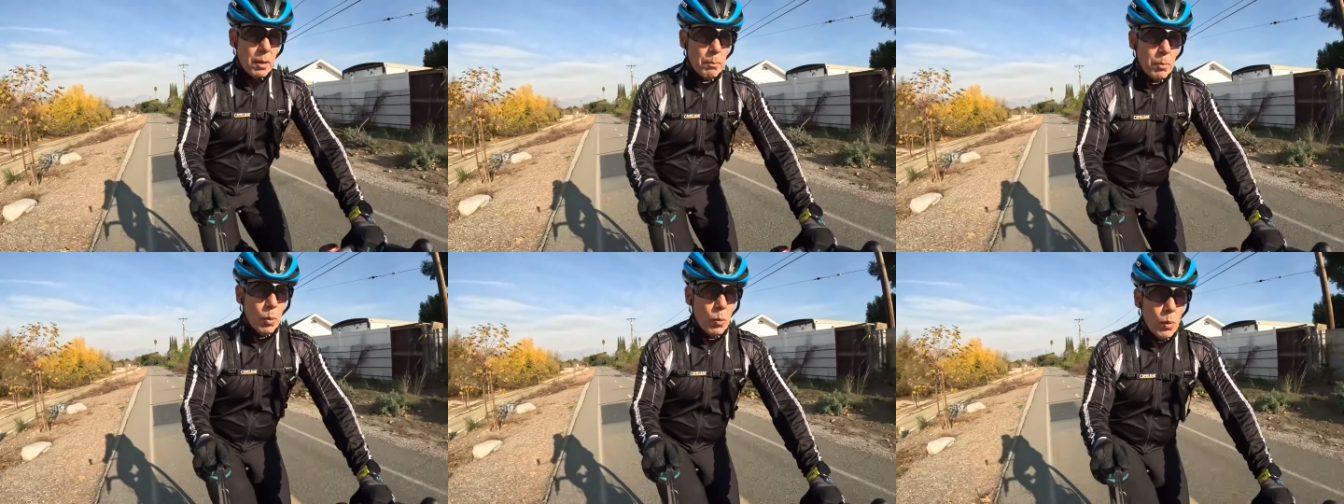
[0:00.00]

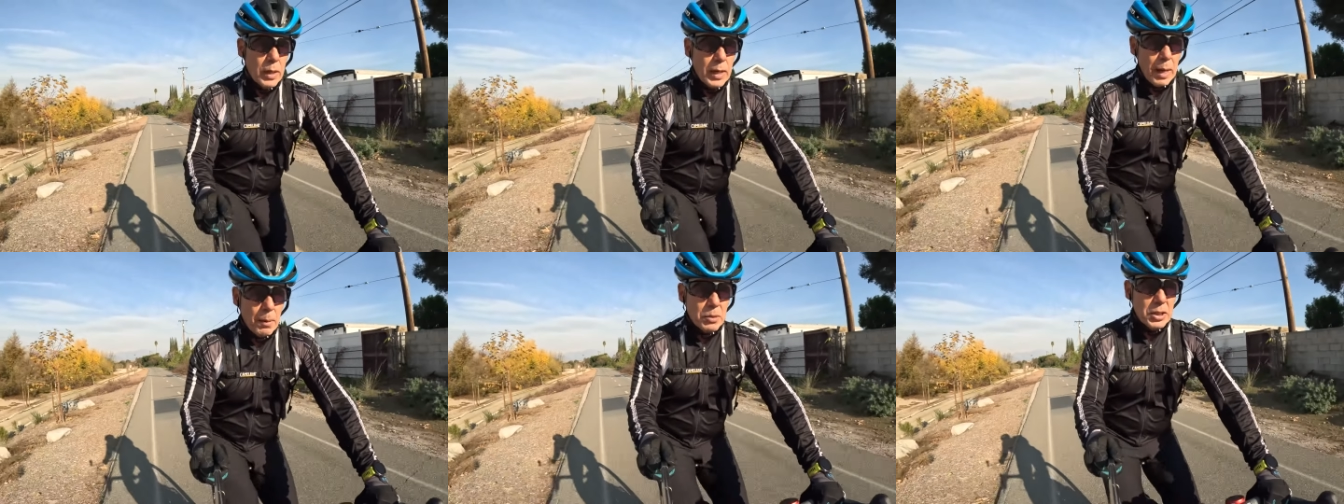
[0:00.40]
But what
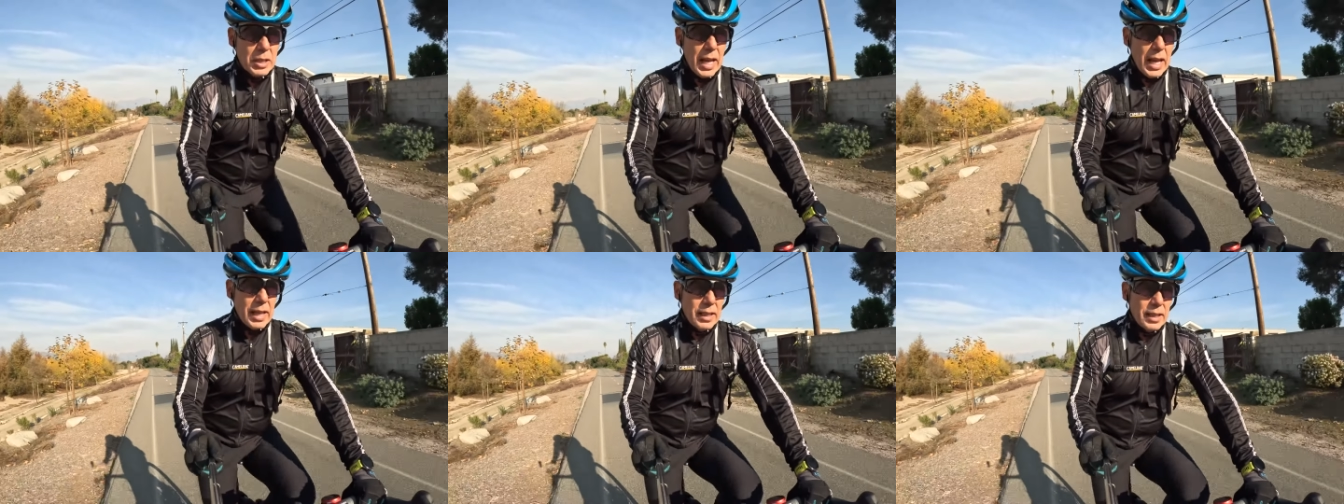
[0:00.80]
I'm
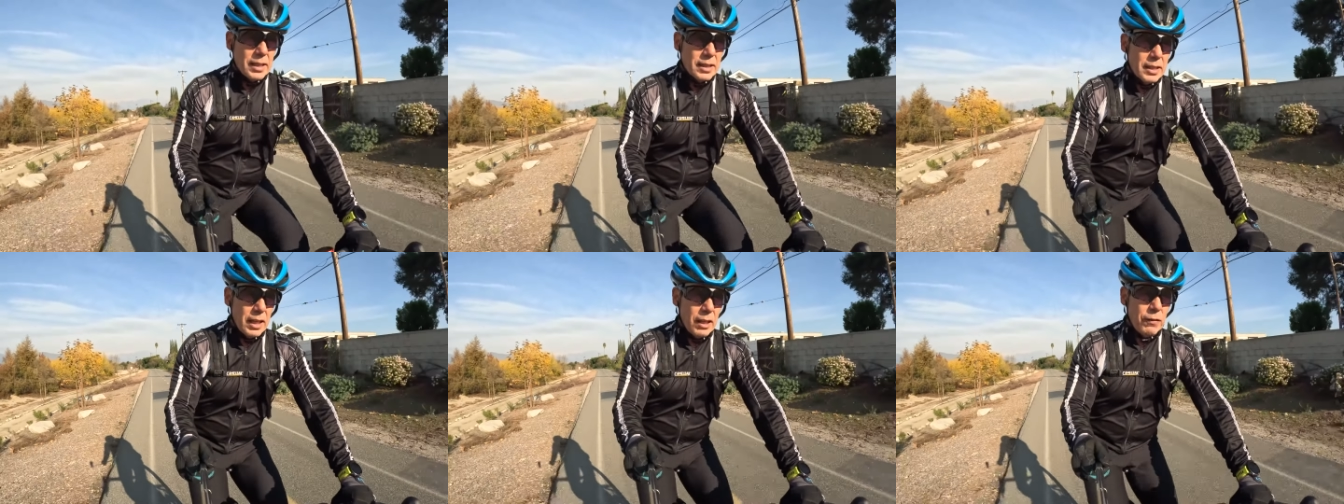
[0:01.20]
saying
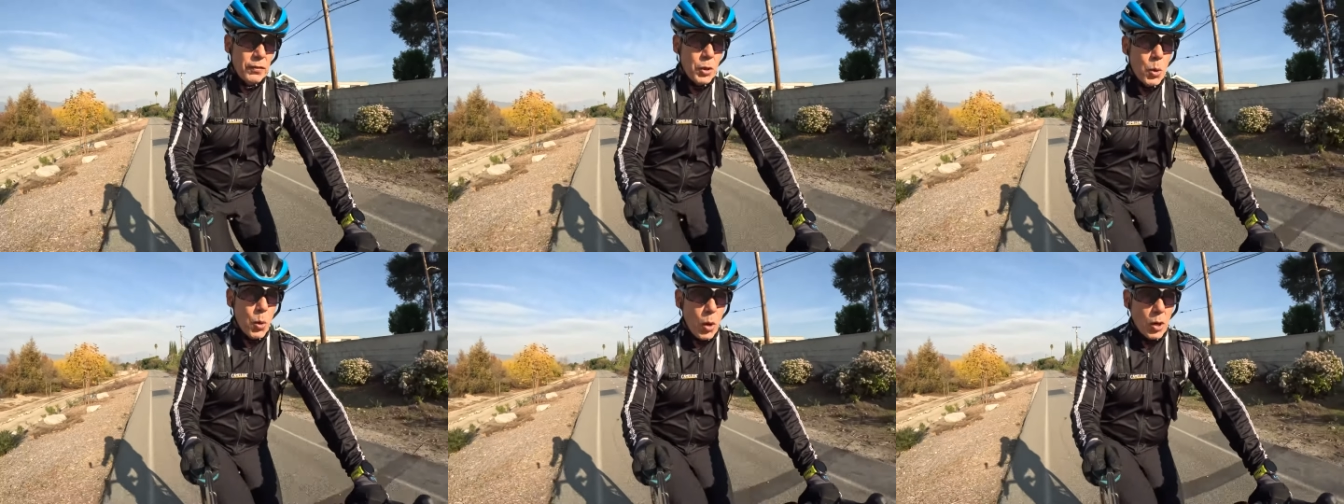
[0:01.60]
is if
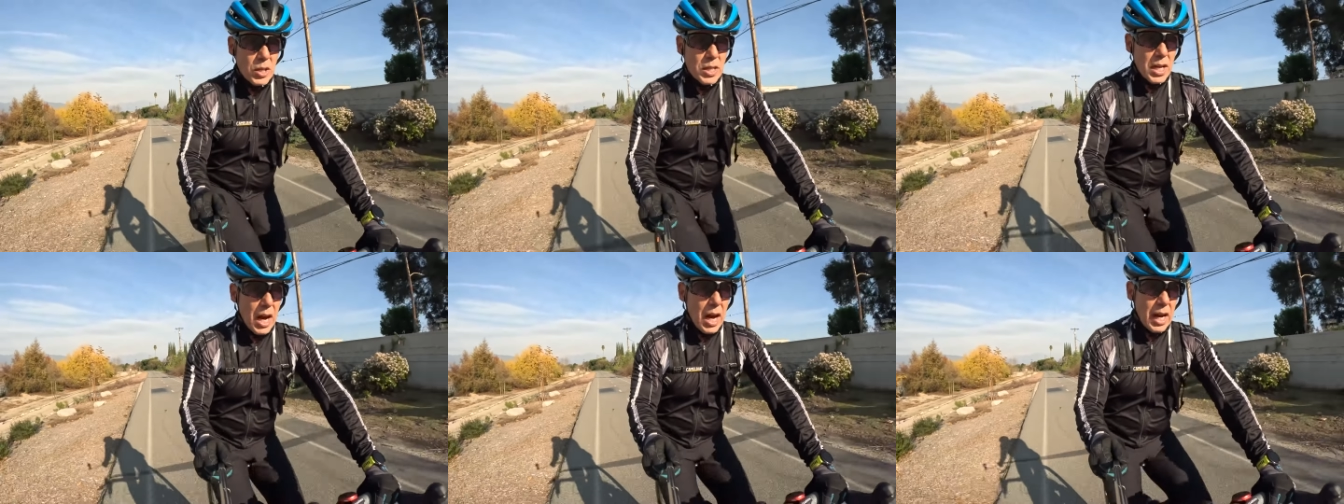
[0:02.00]
you are
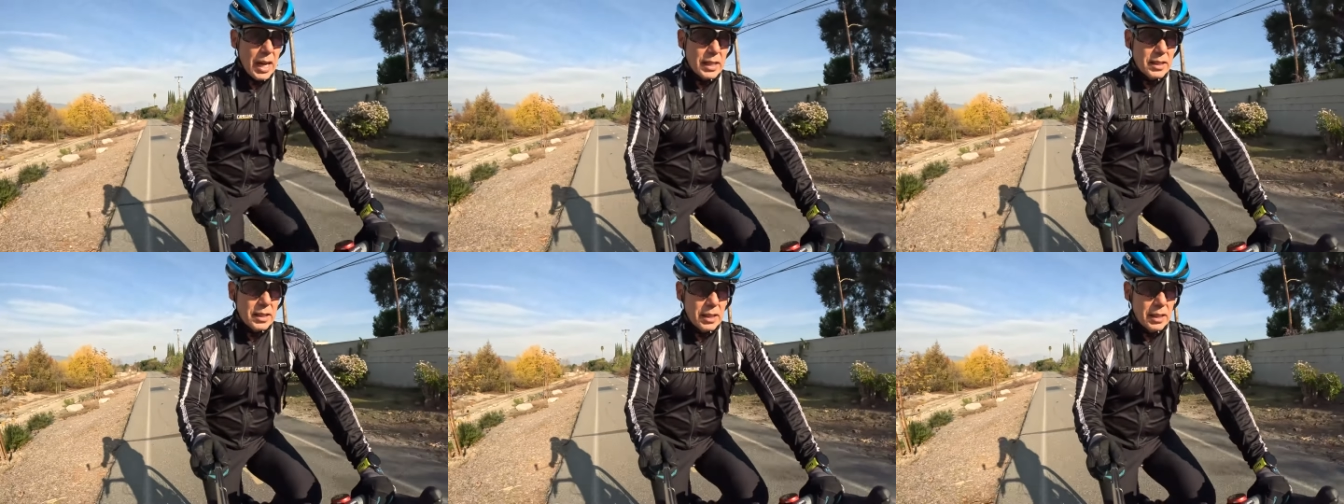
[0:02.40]
not
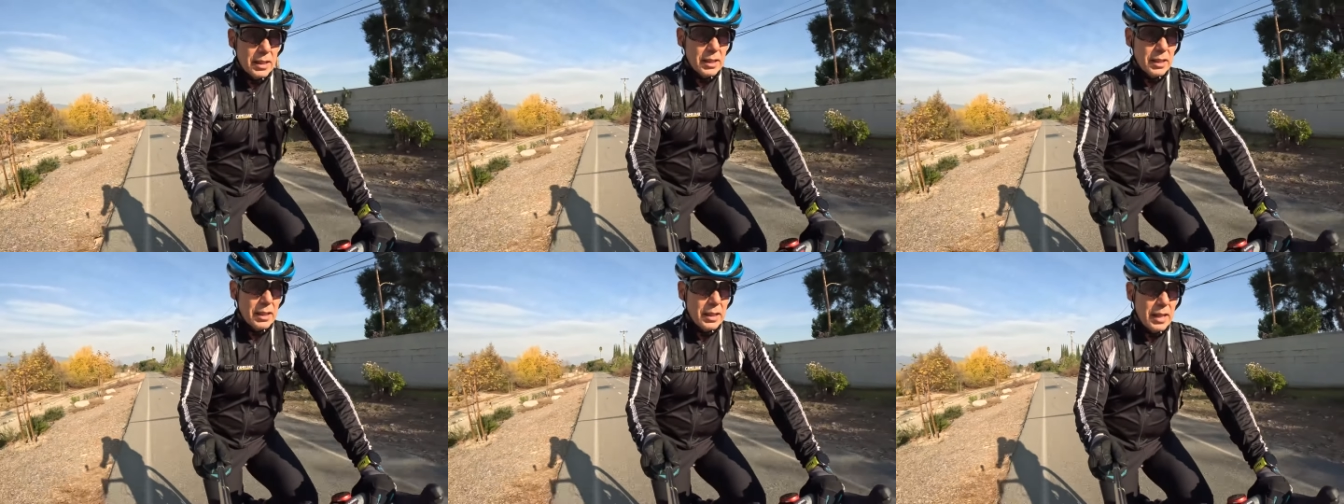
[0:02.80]

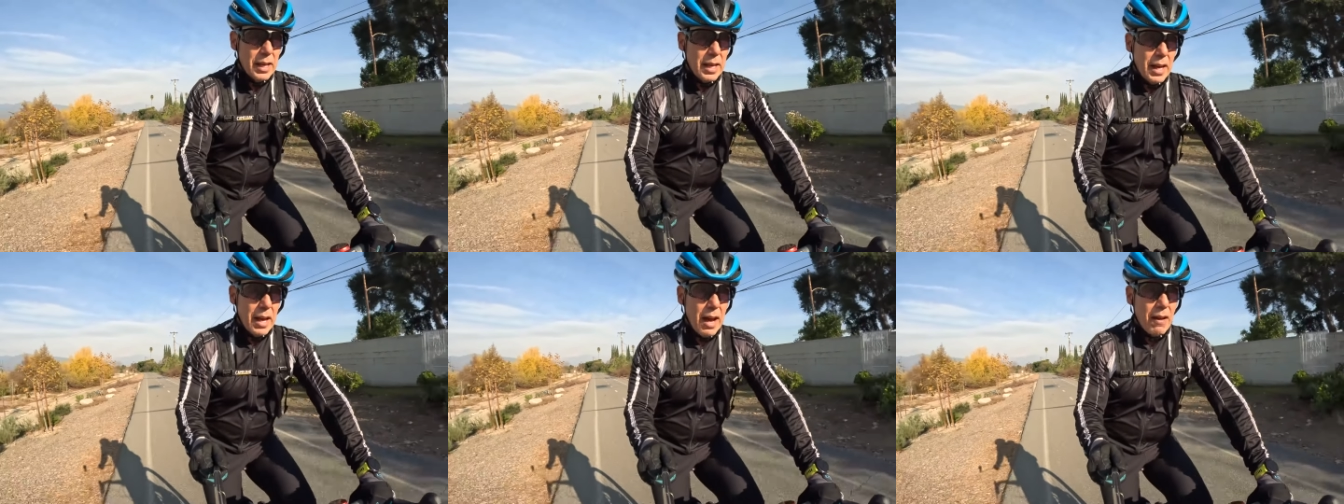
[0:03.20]

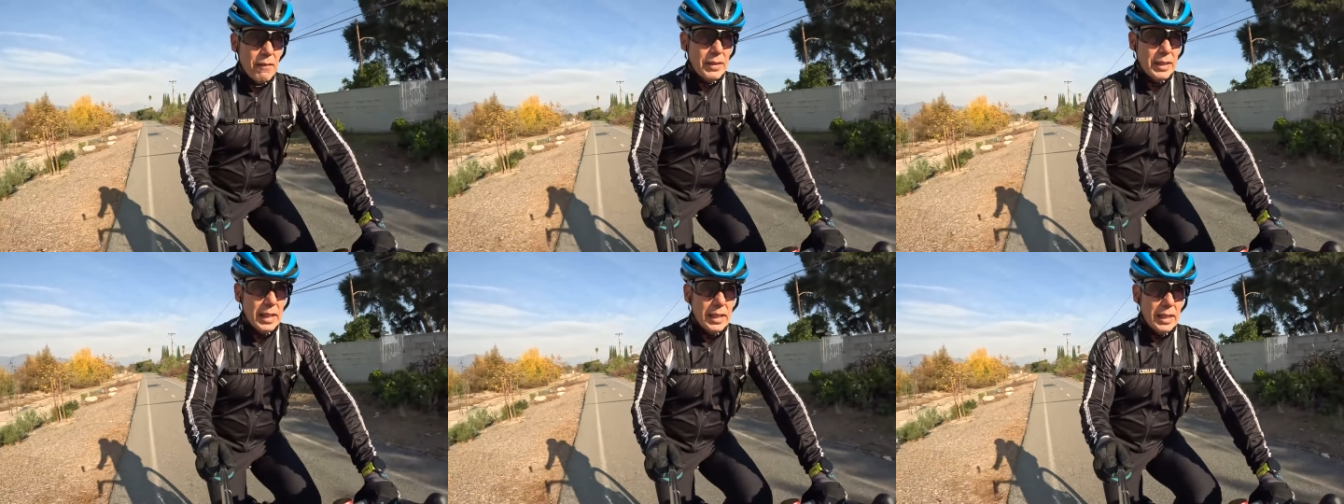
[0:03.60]

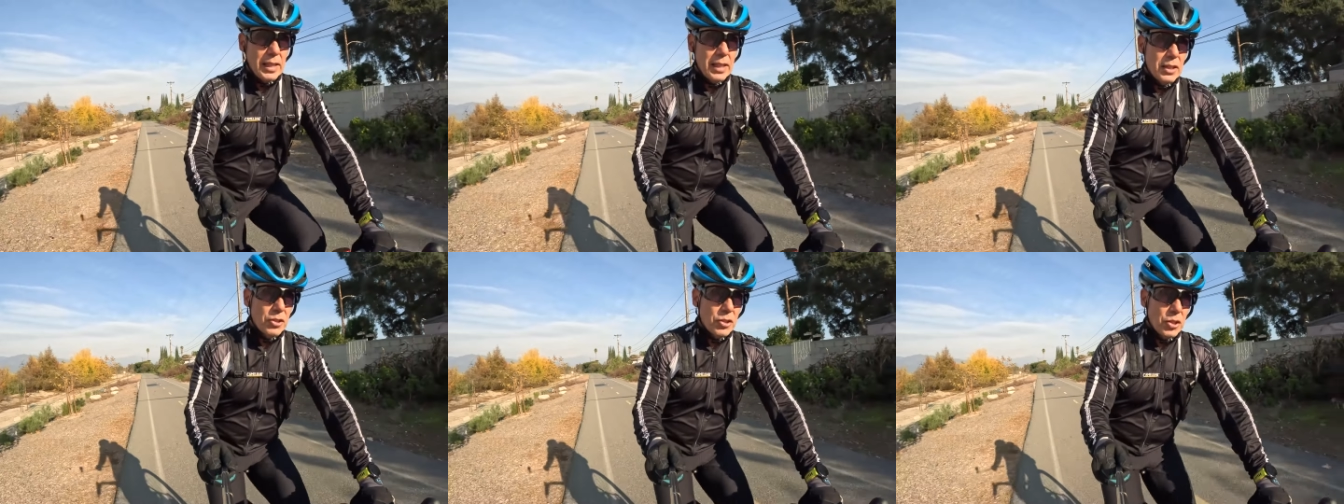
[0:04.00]
having any
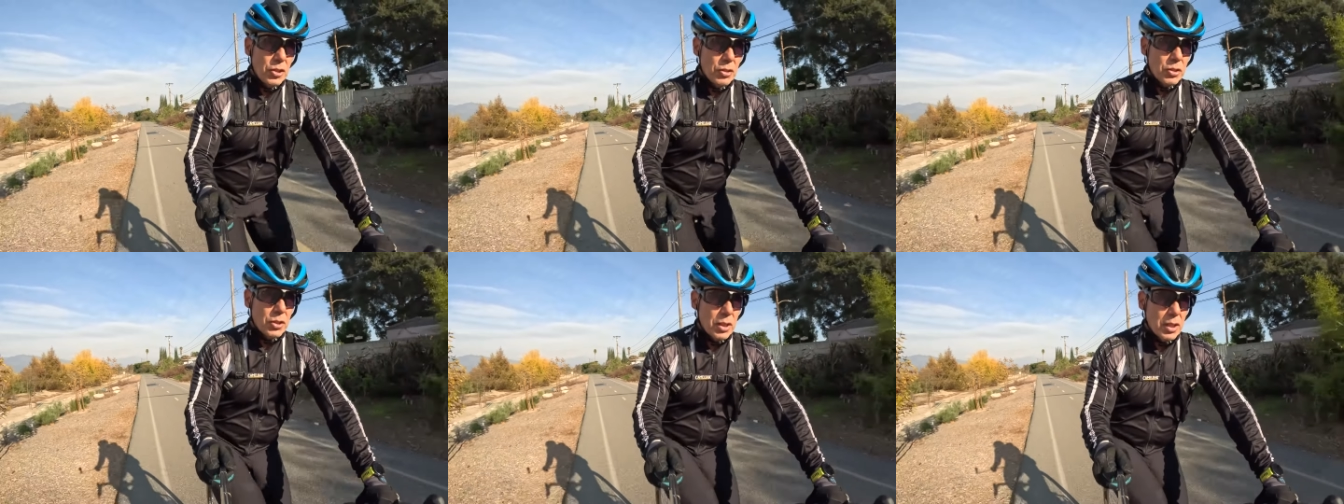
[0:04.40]

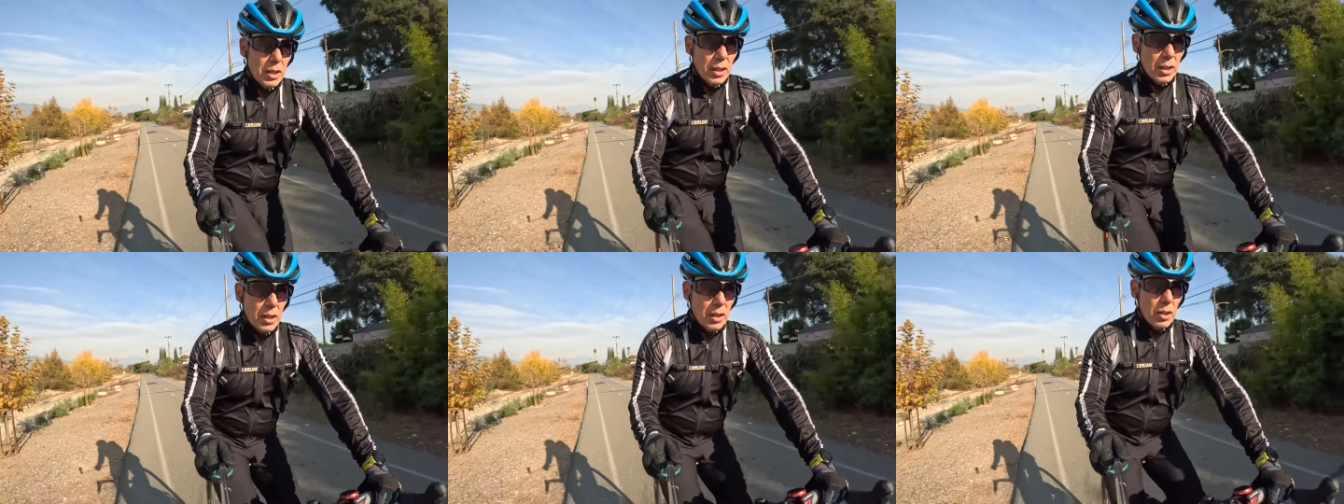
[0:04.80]
issues
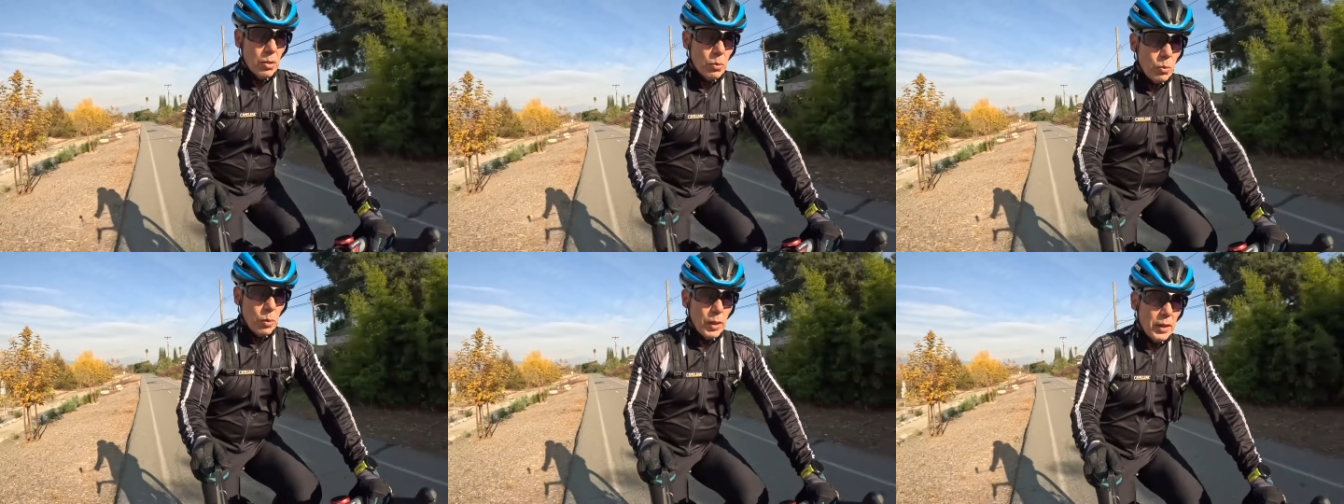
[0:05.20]

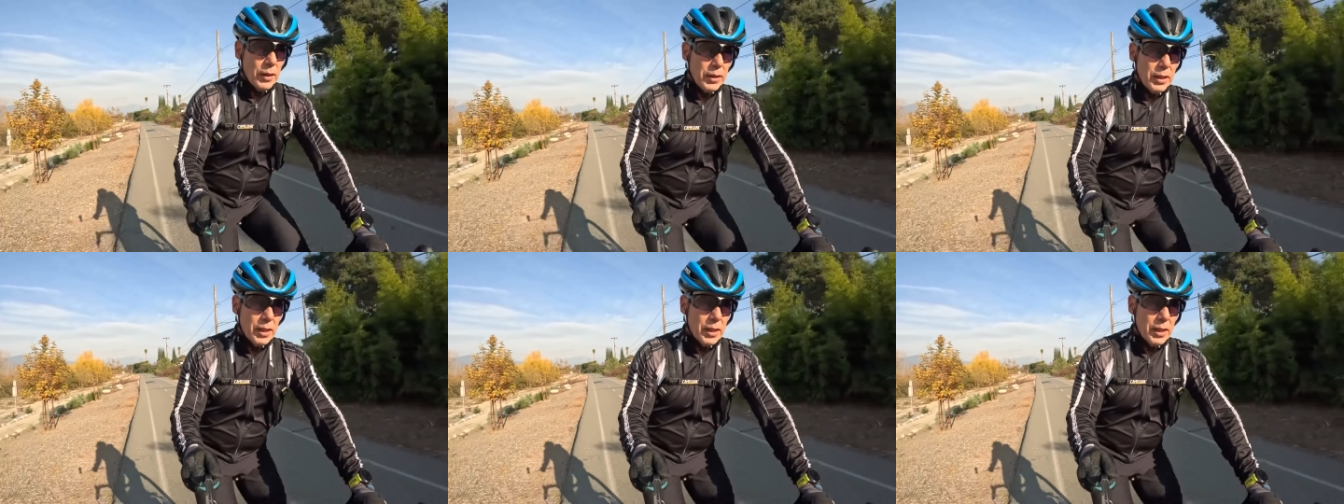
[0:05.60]
with